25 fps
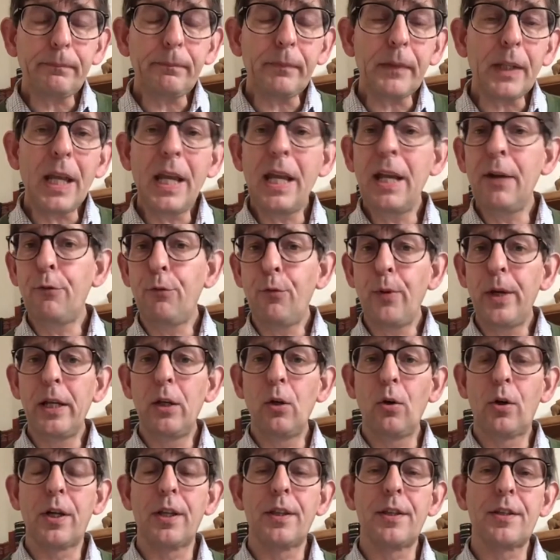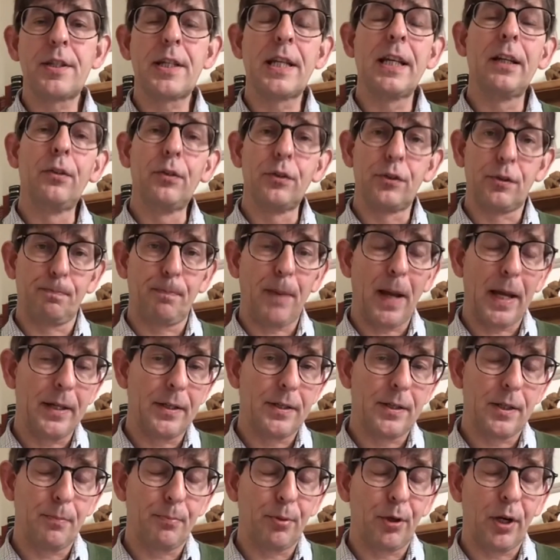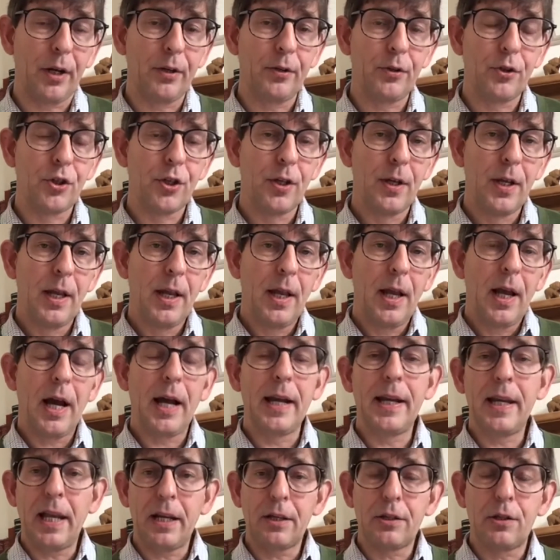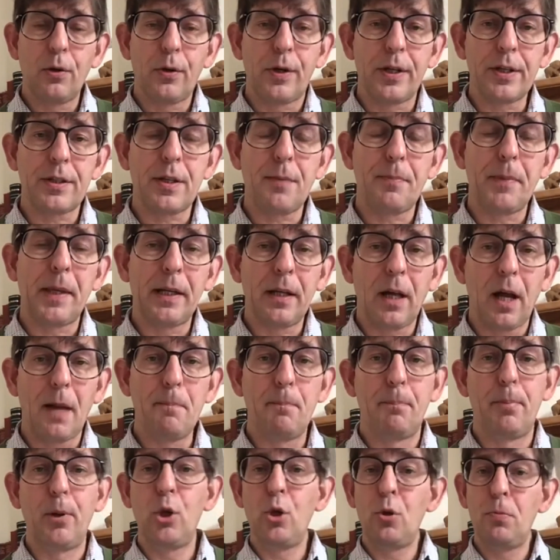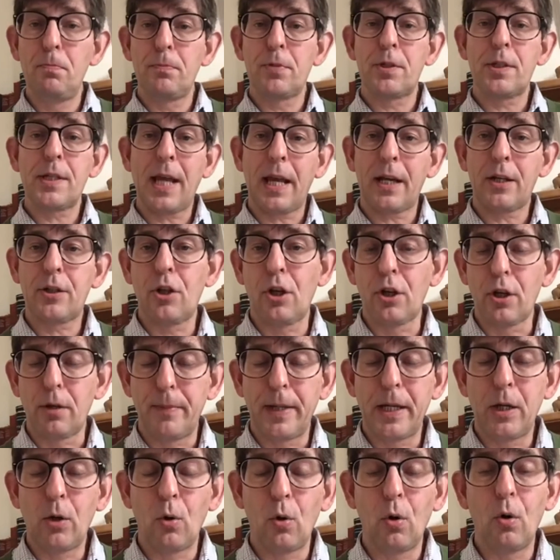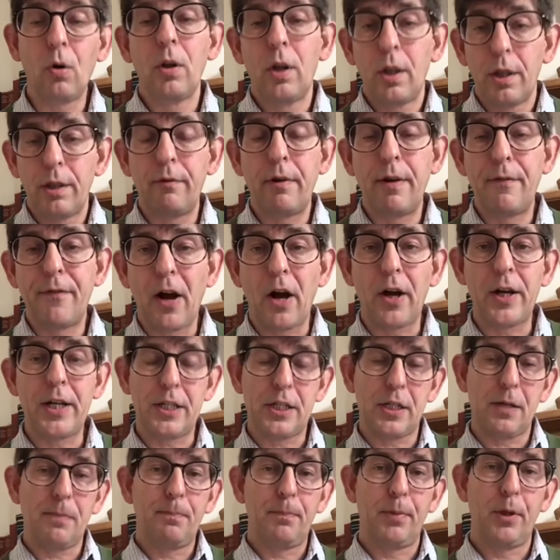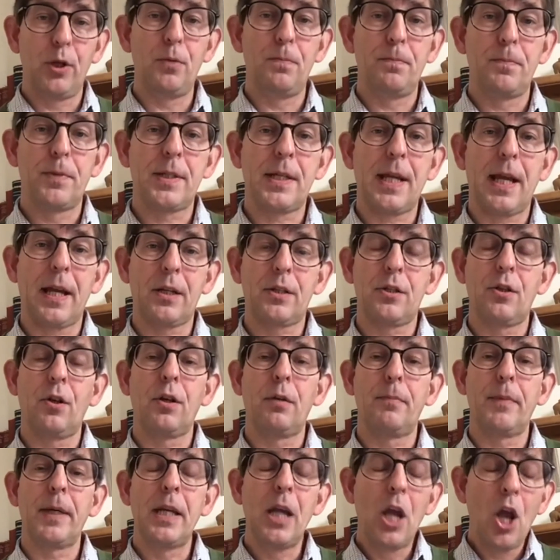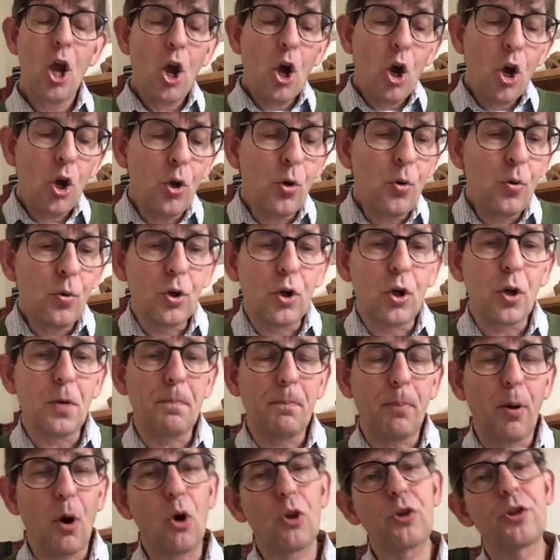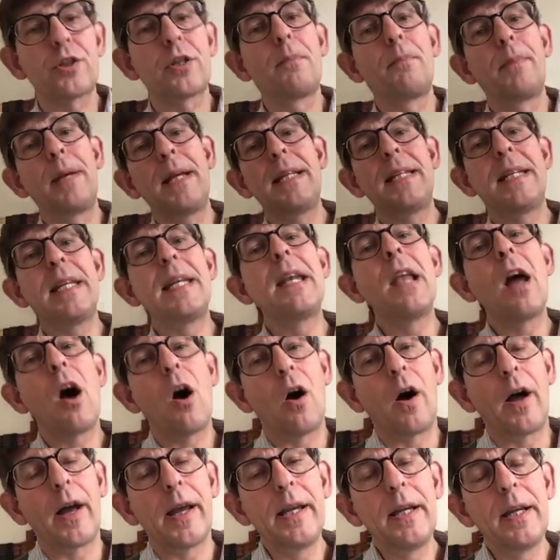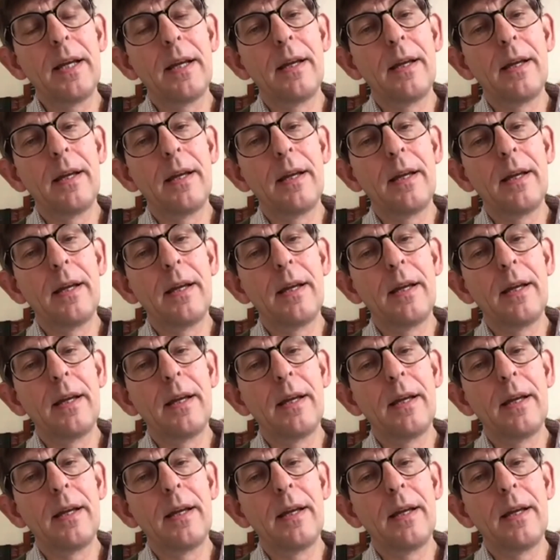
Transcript: if we look at the skills-based approach, and let's look at something like Bloom's taxonomy or the revised Bloom's taxonomy. Who could possibly deny